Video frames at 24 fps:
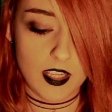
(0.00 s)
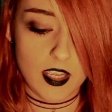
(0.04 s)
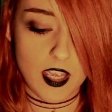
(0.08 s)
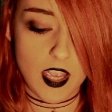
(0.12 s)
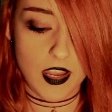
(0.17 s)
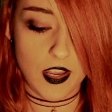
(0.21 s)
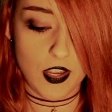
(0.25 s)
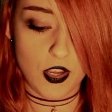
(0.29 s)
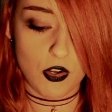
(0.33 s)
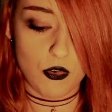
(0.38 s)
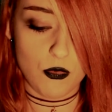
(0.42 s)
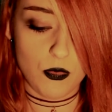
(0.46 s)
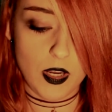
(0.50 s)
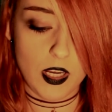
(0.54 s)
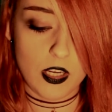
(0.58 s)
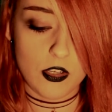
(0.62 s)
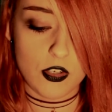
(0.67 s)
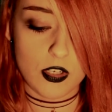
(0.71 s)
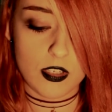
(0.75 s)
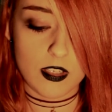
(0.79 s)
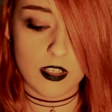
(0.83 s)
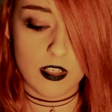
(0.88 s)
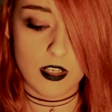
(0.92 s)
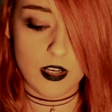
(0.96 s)
and
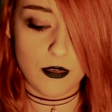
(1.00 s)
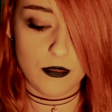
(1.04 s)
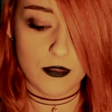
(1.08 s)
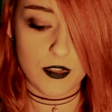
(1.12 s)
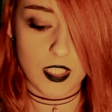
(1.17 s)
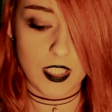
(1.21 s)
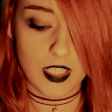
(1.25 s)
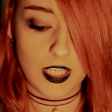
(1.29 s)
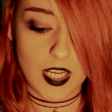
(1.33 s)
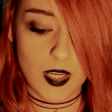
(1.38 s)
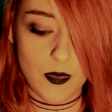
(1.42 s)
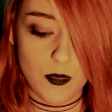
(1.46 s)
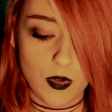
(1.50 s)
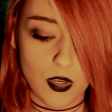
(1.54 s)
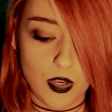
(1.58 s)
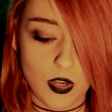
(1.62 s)
courageous enough to keep